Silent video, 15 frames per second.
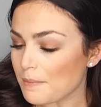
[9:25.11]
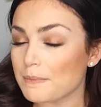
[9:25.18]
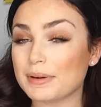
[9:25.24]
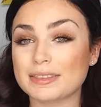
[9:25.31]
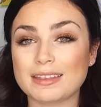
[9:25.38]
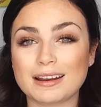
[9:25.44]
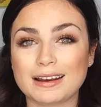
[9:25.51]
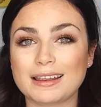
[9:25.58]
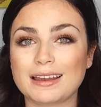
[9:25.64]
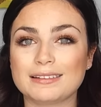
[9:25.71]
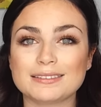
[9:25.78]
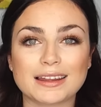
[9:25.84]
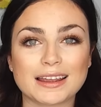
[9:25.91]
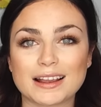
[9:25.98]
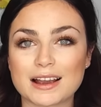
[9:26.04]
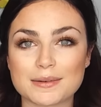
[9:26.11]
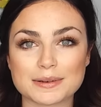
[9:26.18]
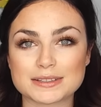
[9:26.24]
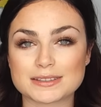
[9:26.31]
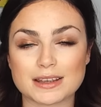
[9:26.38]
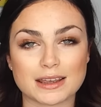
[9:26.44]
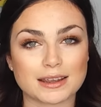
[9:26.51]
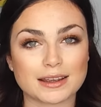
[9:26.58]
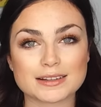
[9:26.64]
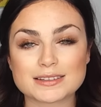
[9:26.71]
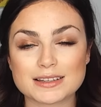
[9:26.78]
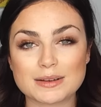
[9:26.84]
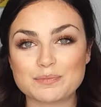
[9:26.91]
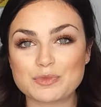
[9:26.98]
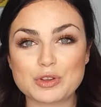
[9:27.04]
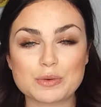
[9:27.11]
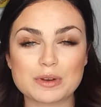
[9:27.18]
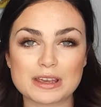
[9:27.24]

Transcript: But then again, like I was saying, it's you,